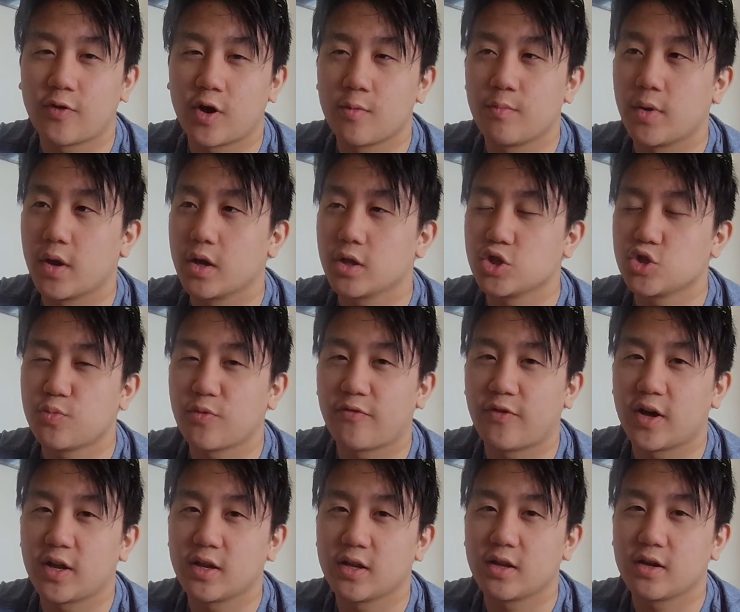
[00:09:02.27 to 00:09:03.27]
fun, but super
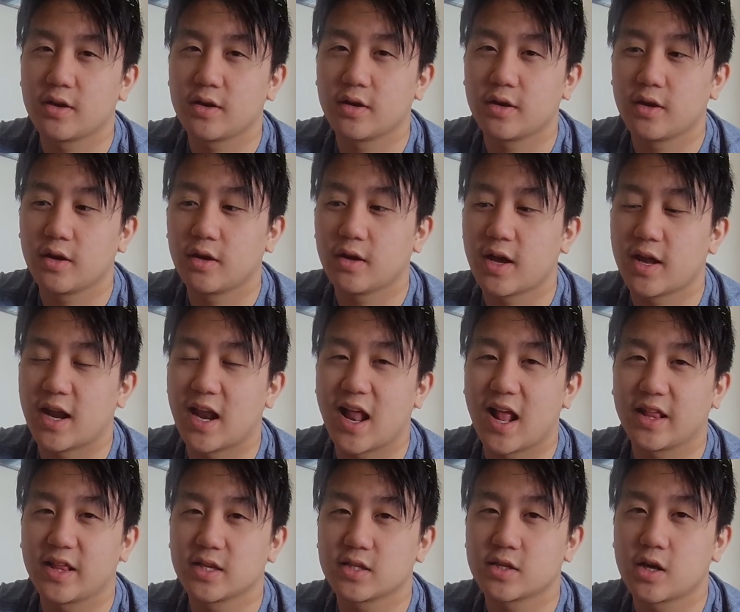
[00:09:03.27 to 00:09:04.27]
fun, and I
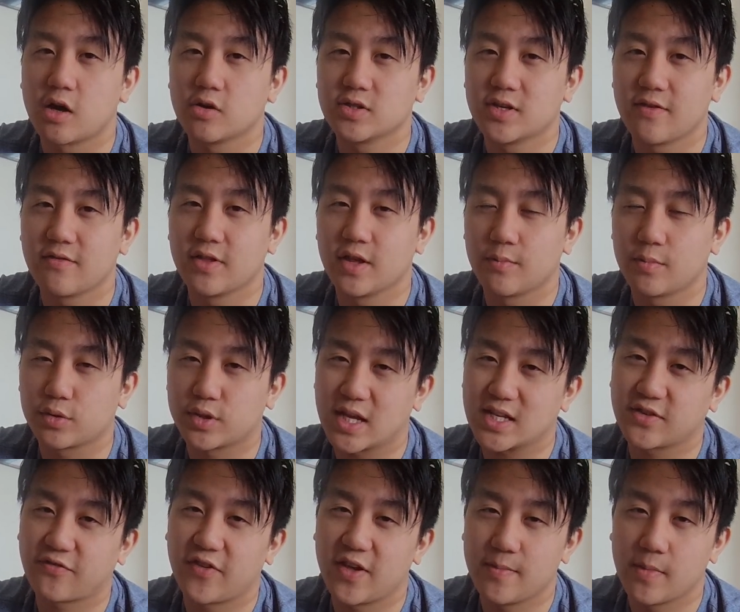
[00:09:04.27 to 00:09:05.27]
like these girls and everything. But
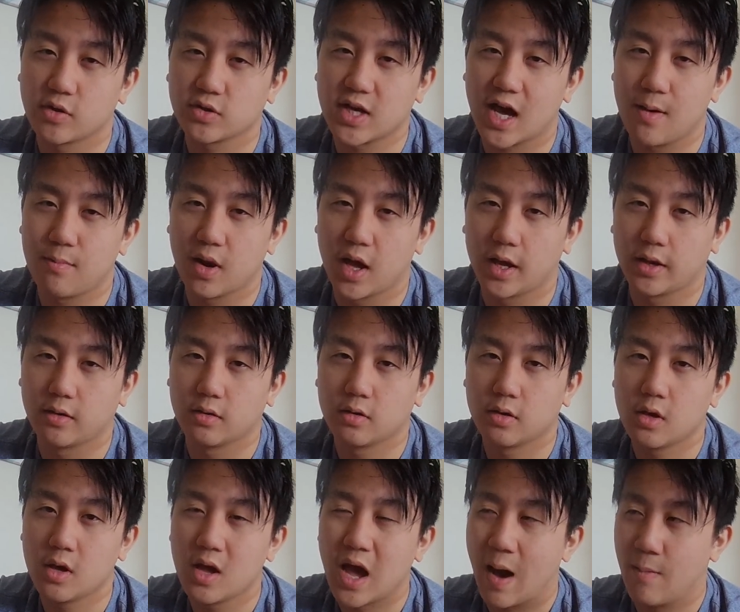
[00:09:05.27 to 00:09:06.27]
that's the female timeline.
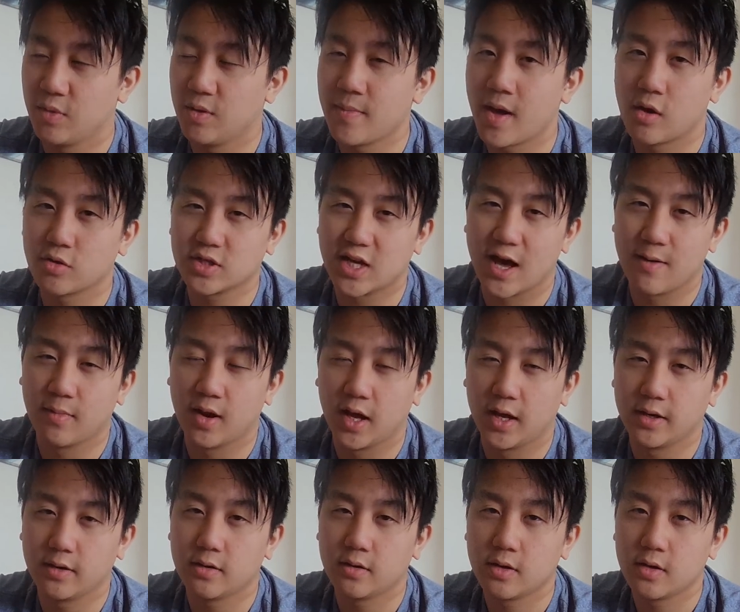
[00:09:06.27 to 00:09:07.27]
I'm the male
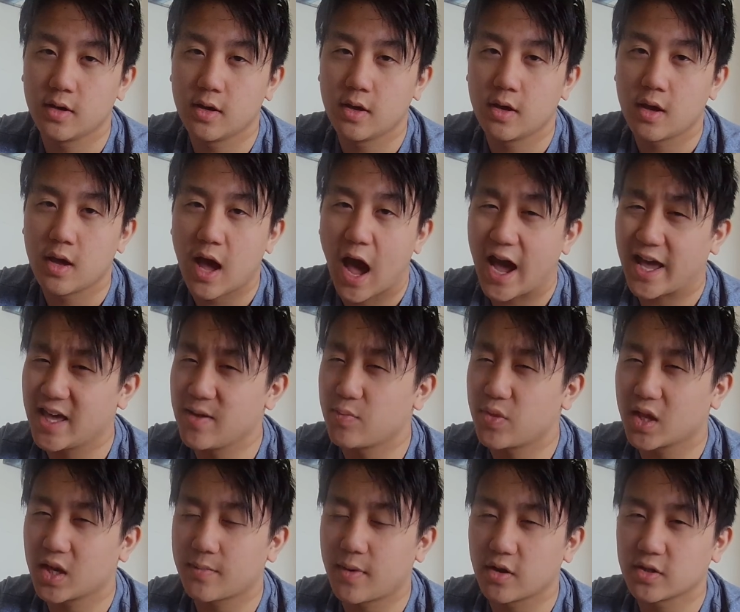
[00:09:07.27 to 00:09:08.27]
timeline. I keep
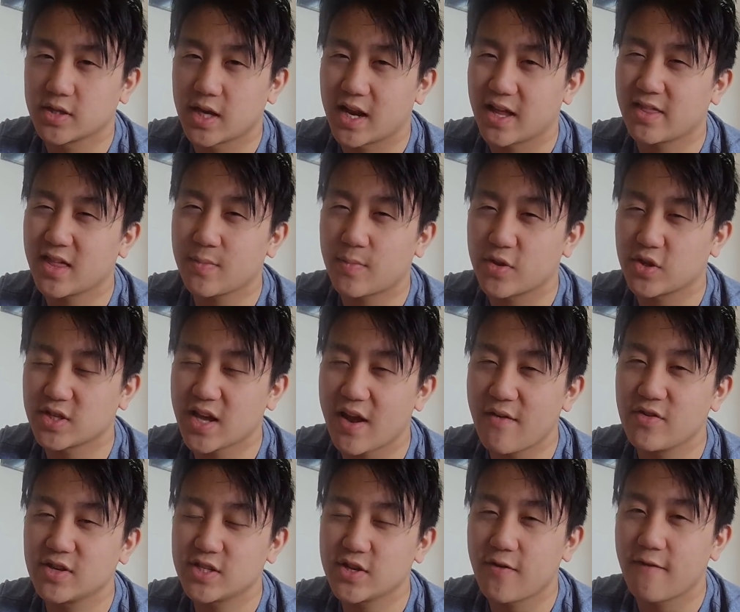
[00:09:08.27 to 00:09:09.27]
thinking about it. I think about this
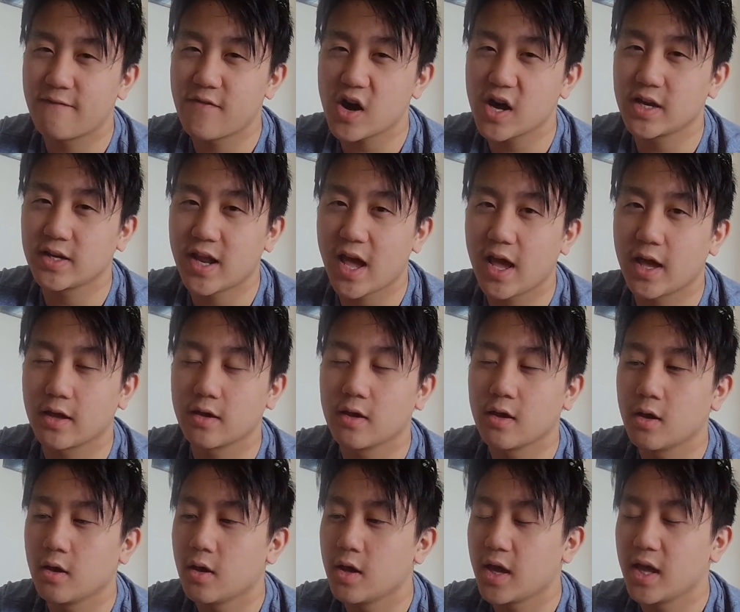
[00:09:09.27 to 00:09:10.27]
every single fucking day.
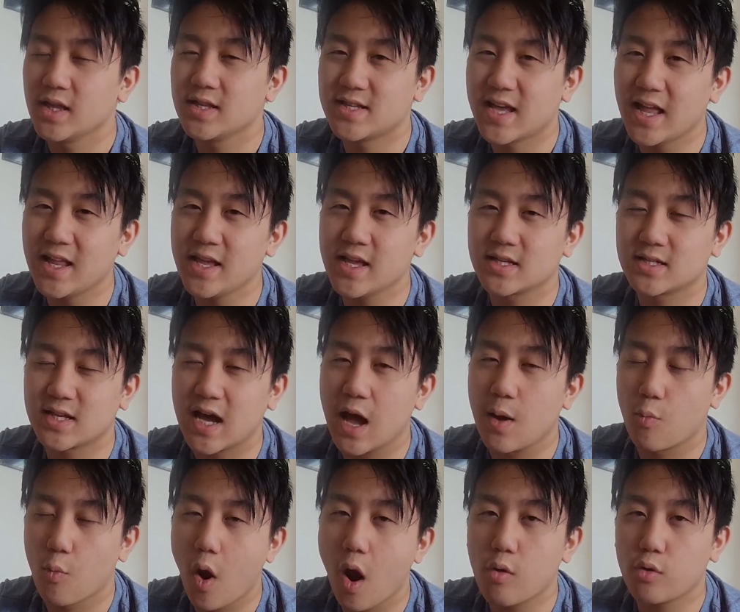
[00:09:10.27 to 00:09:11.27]
In ten years'
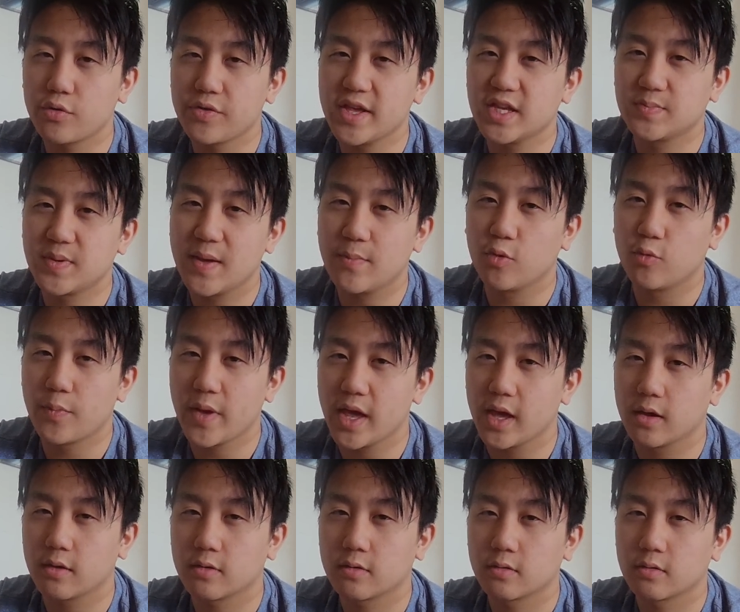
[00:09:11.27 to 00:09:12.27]
time, where will these people be?